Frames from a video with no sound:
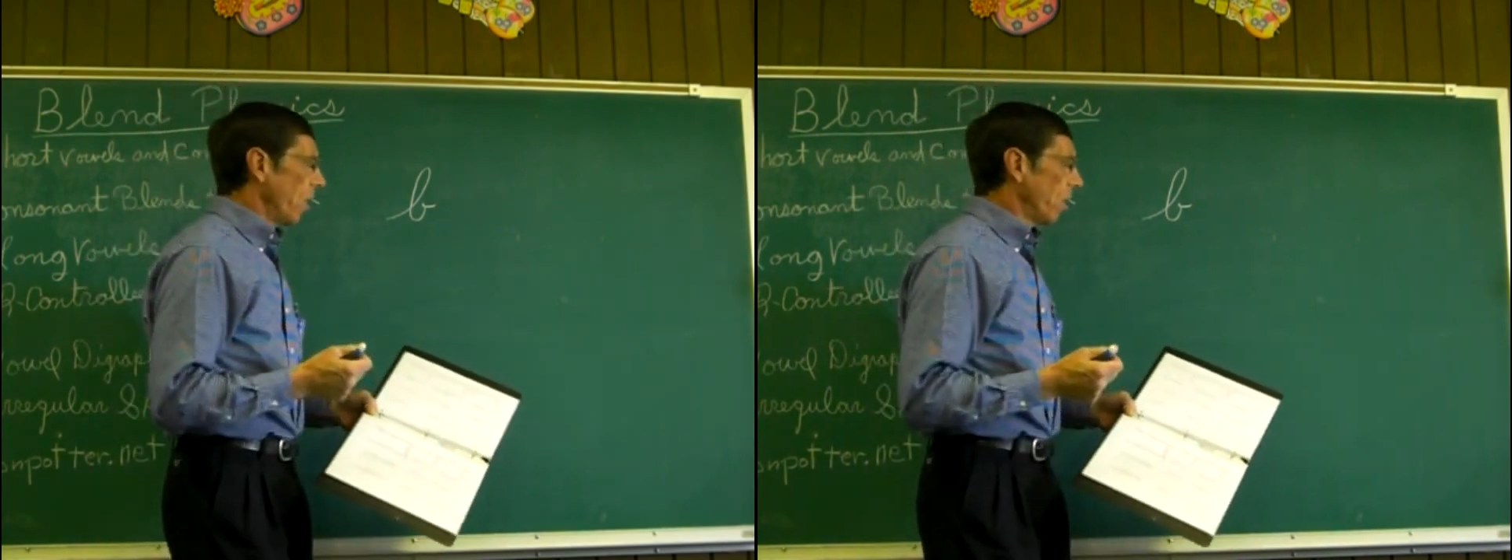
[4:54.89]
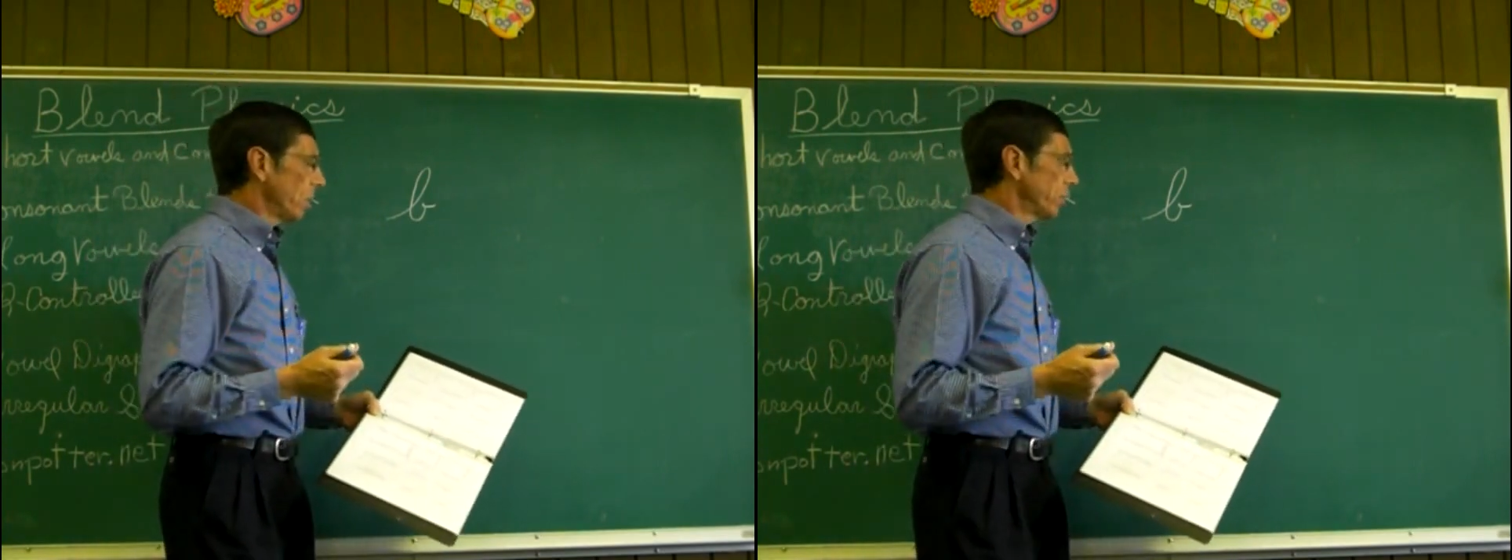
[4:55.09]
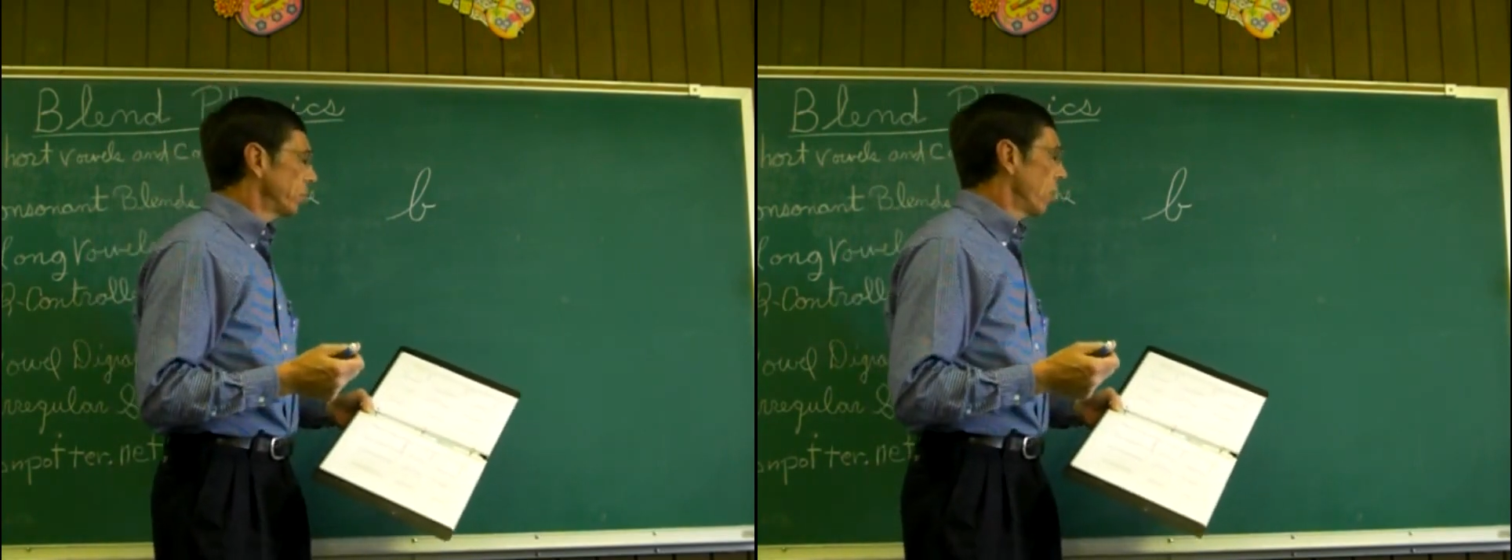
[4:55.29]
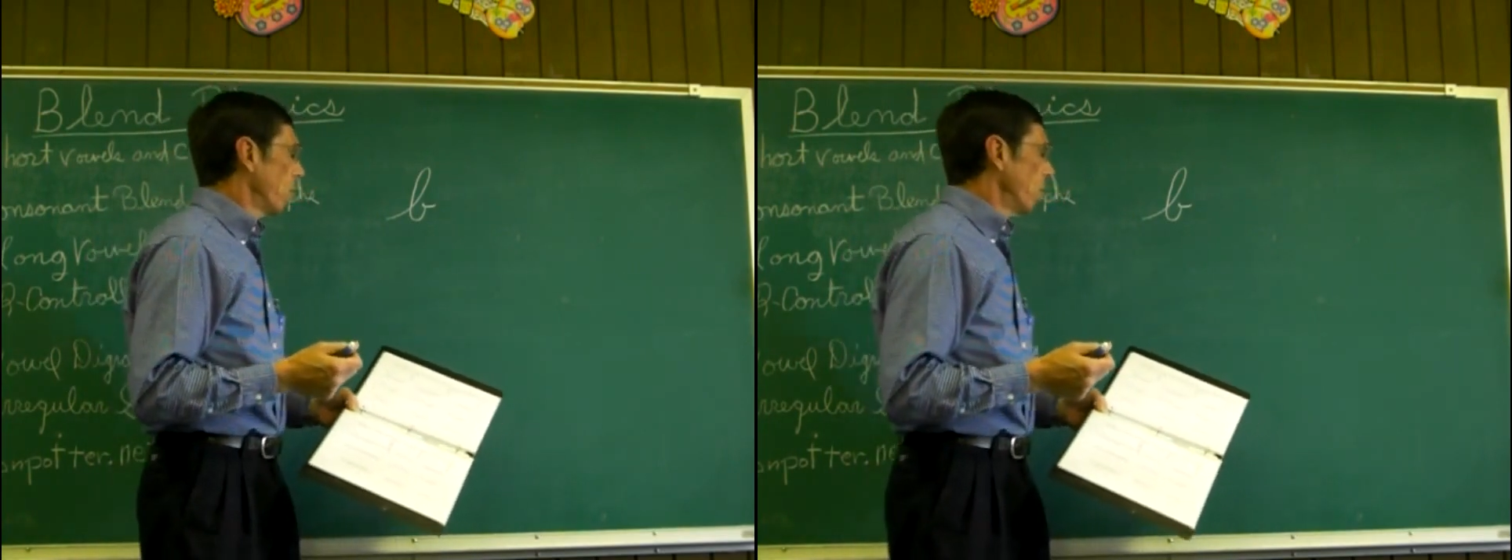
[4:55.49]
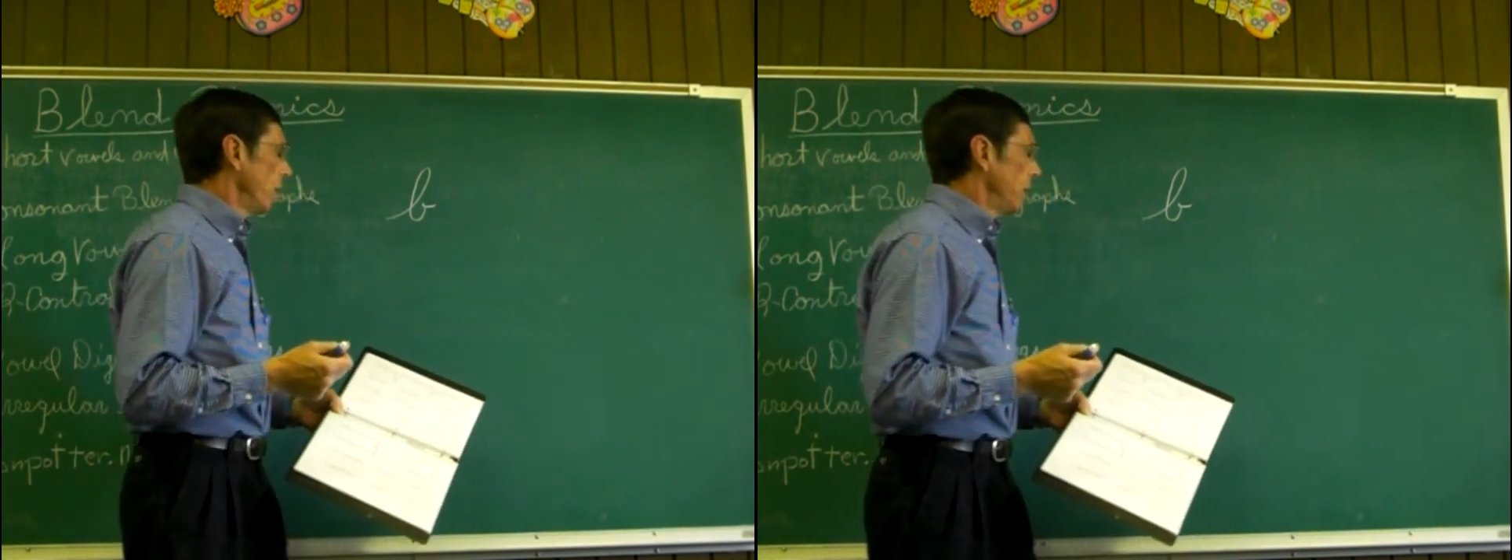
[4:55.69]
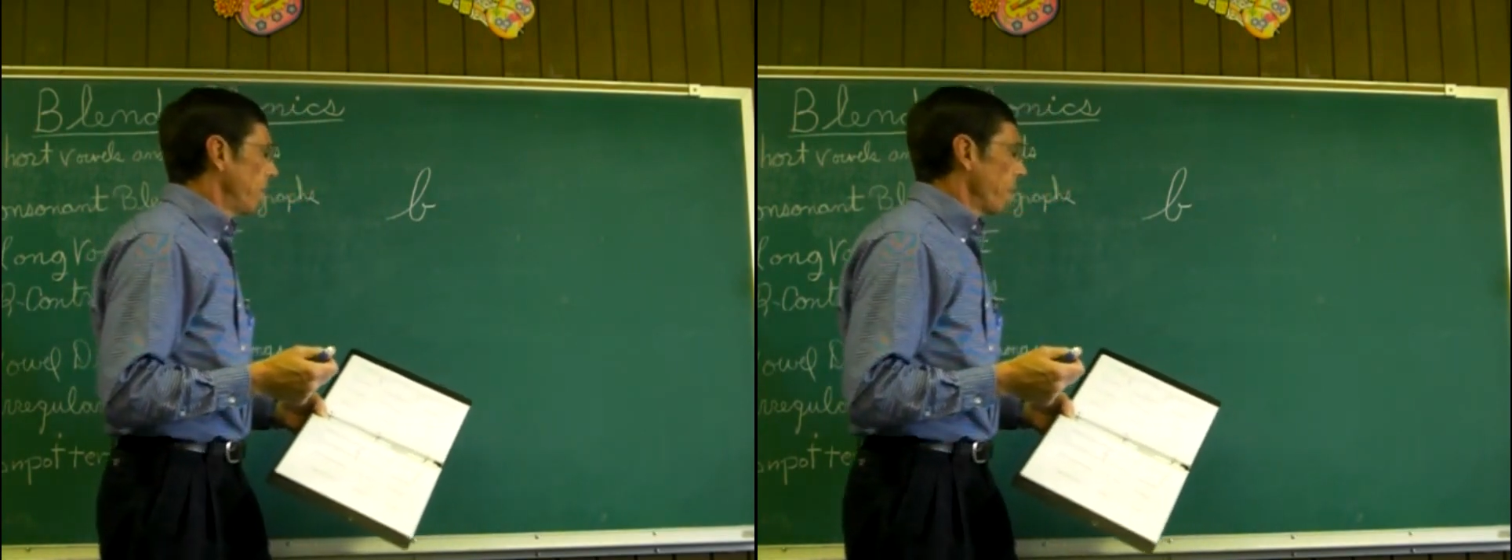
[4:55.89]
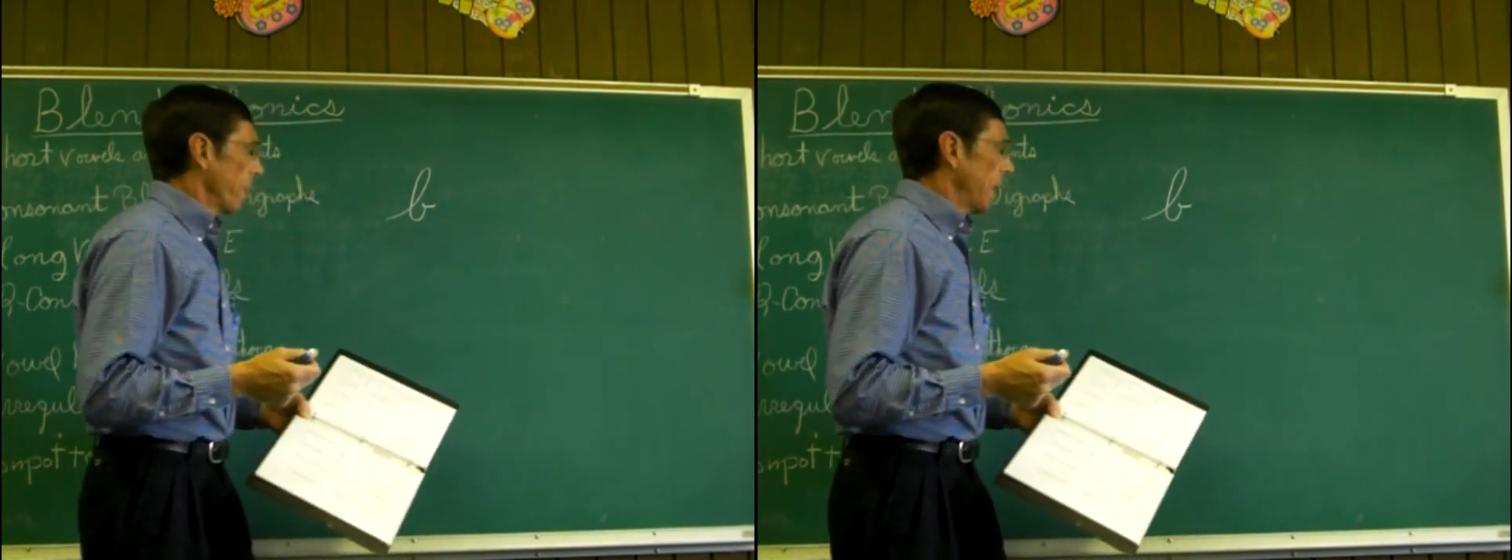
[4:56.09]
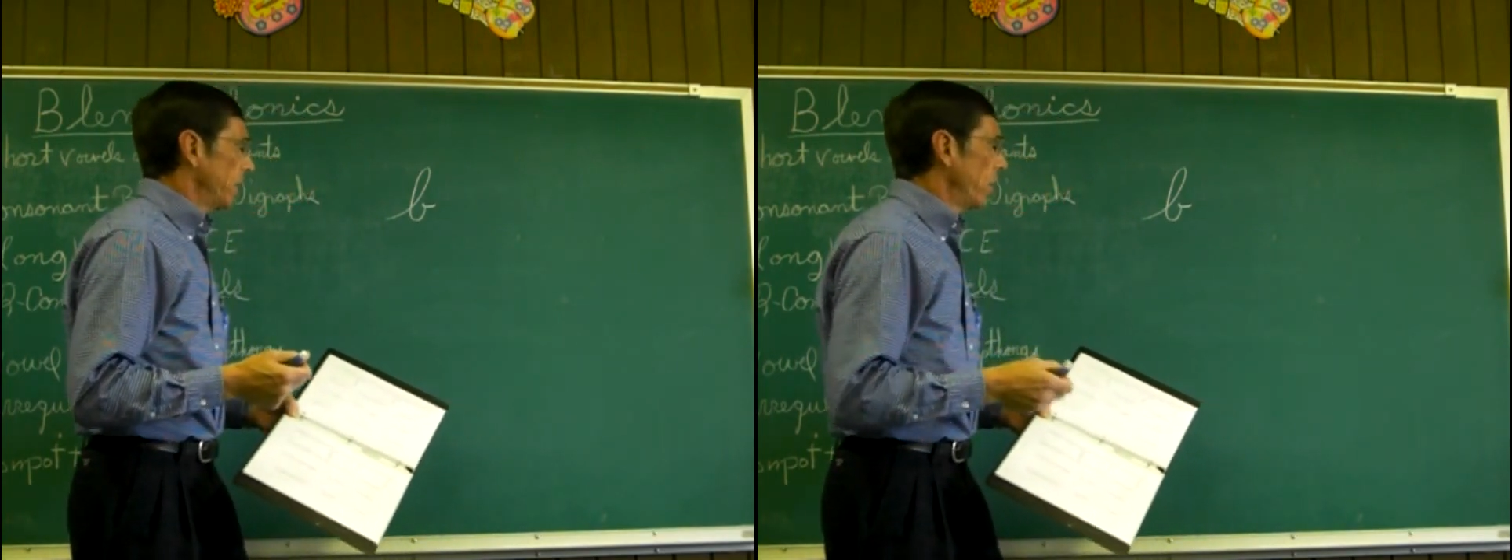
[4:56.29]
Also,
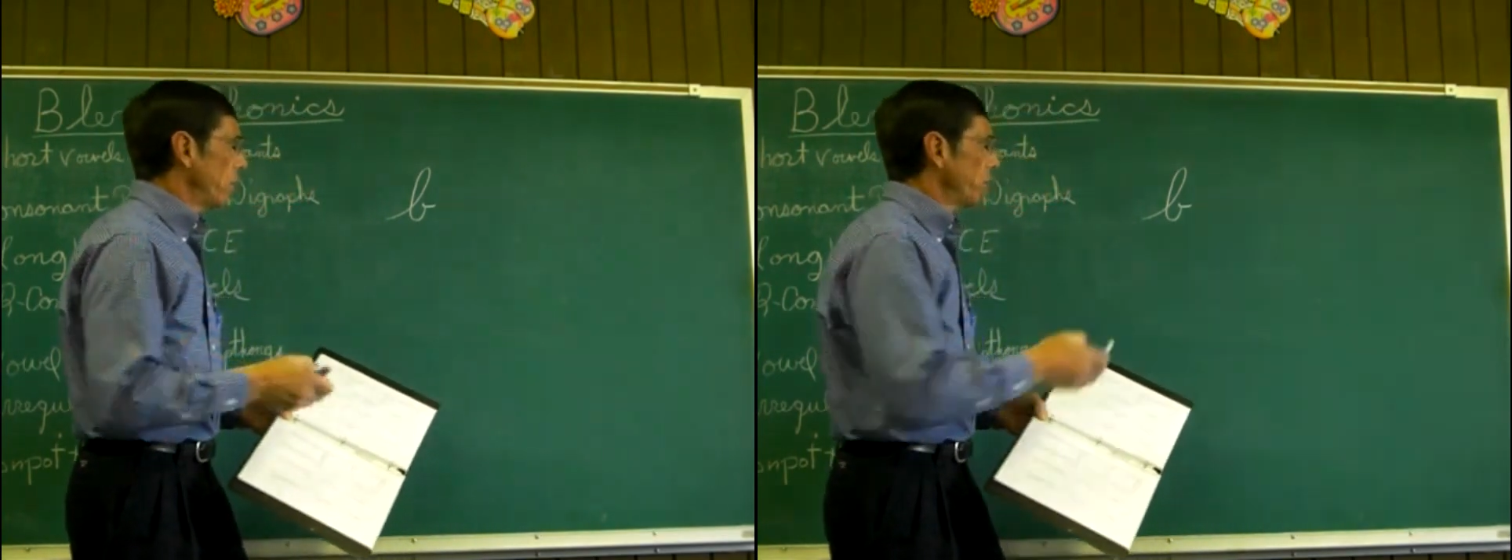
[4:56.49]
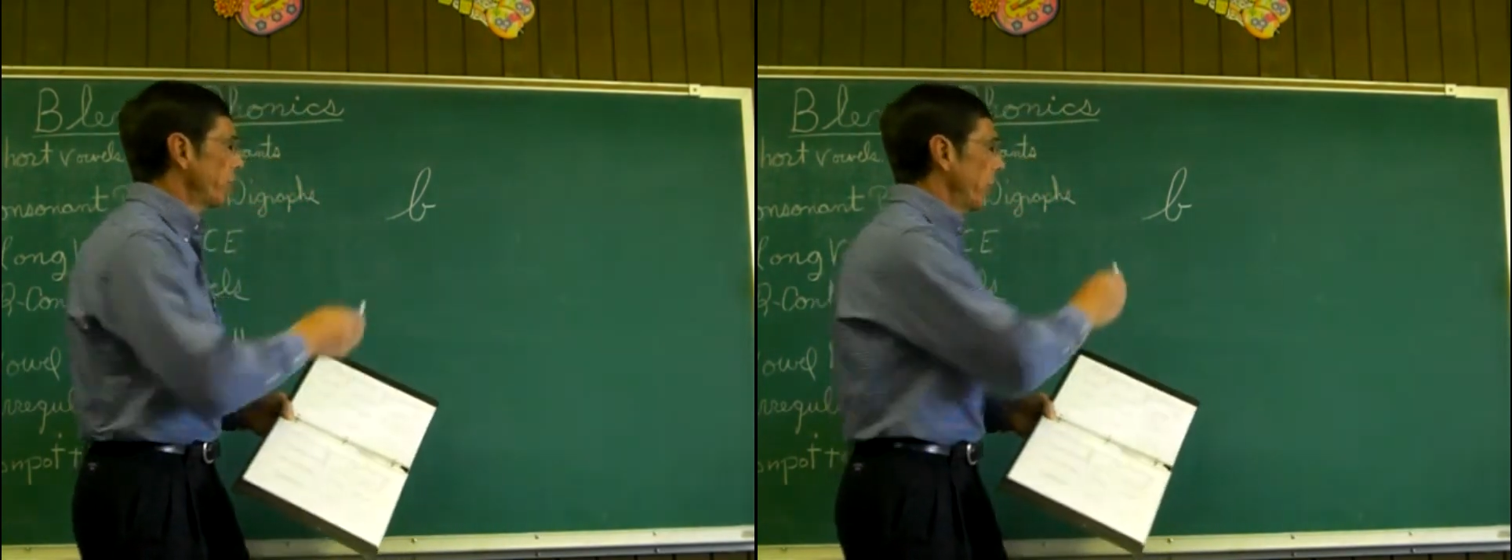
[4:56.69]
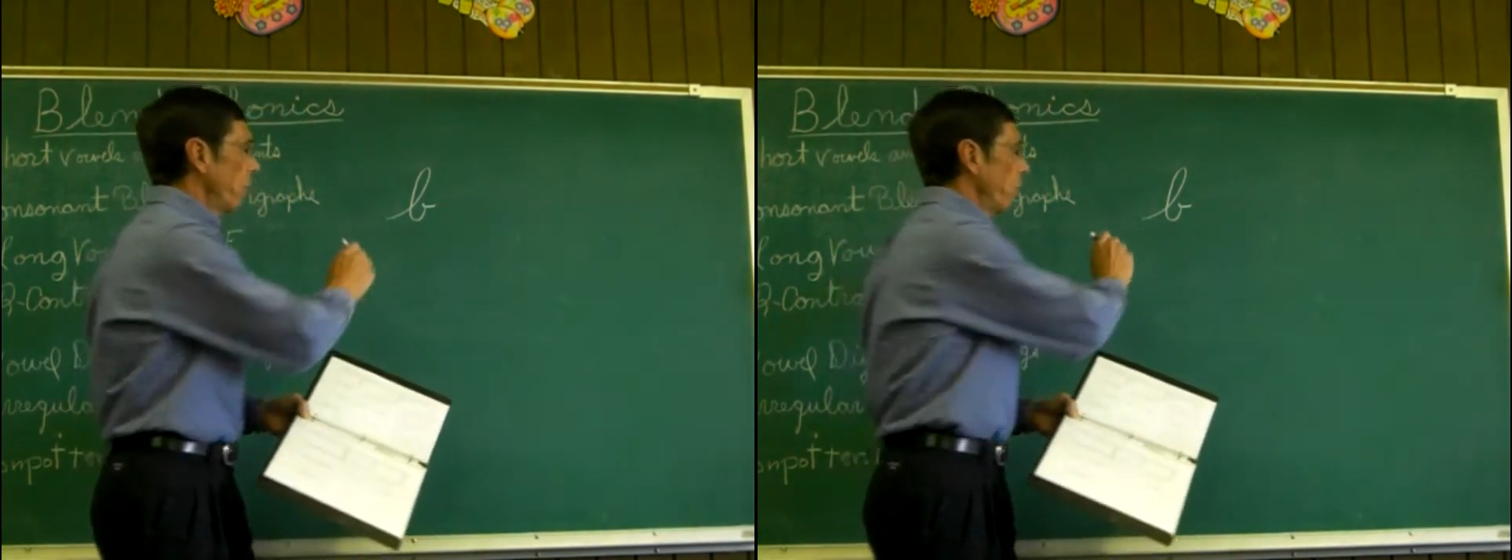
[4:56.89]
notice